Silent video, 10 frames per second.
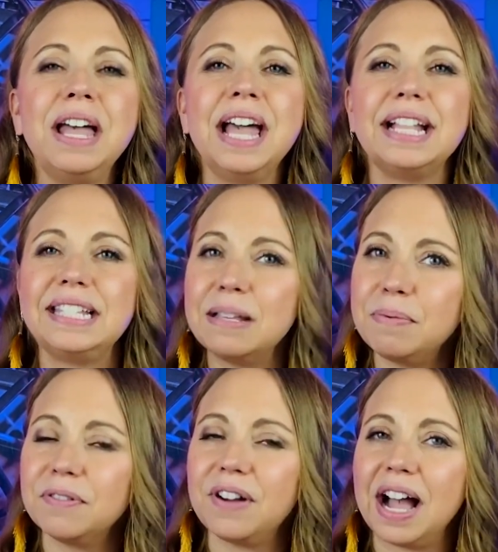and
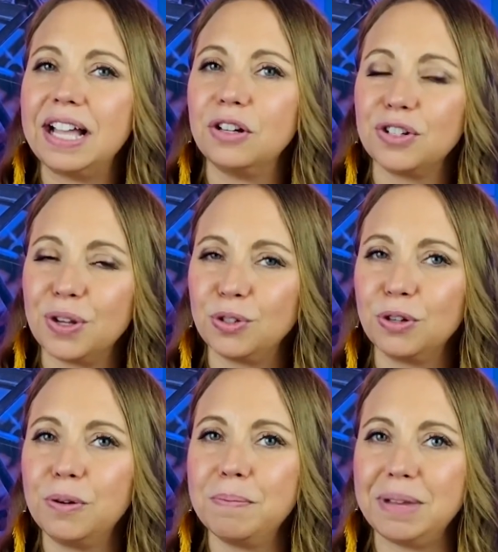simplify your
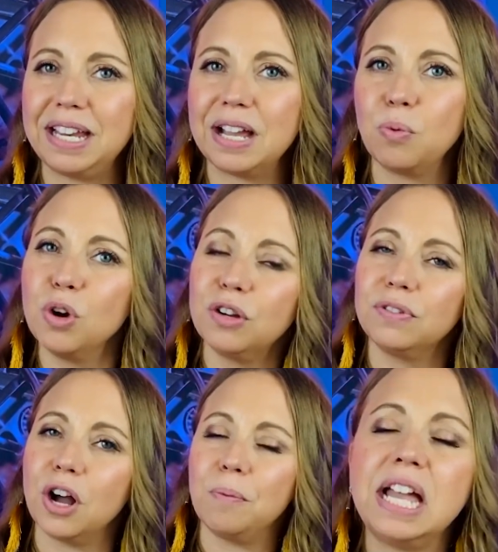social media
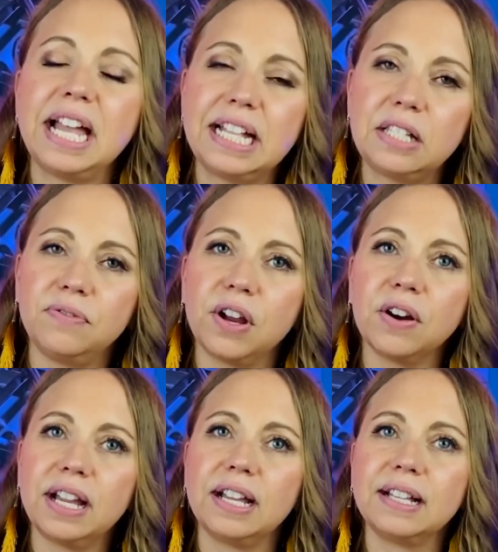workflow. It's
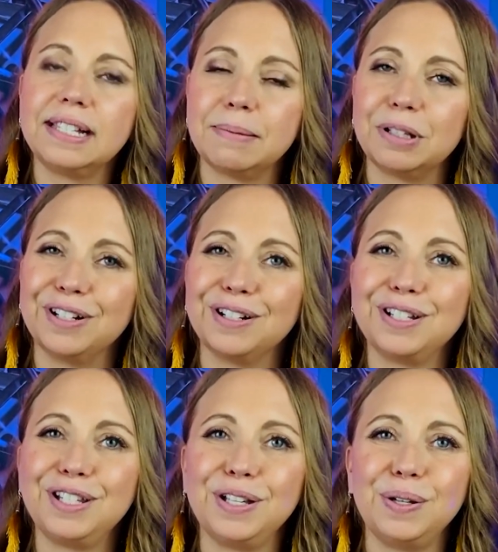very similar
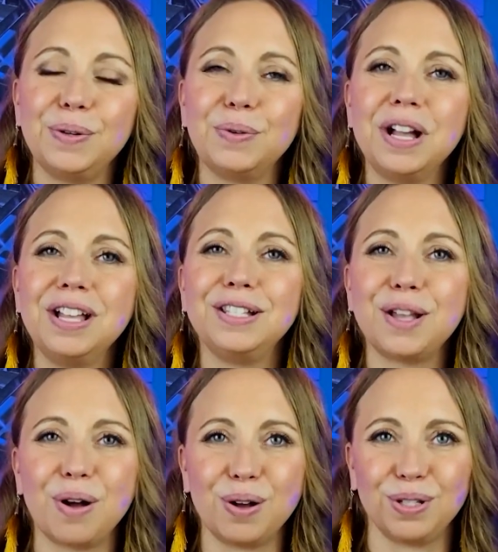to
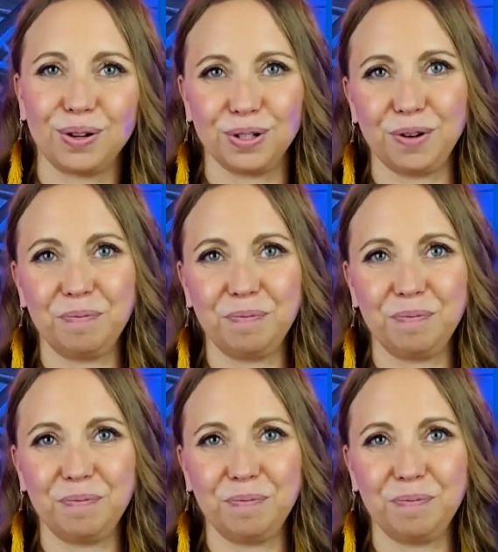Zoho Social.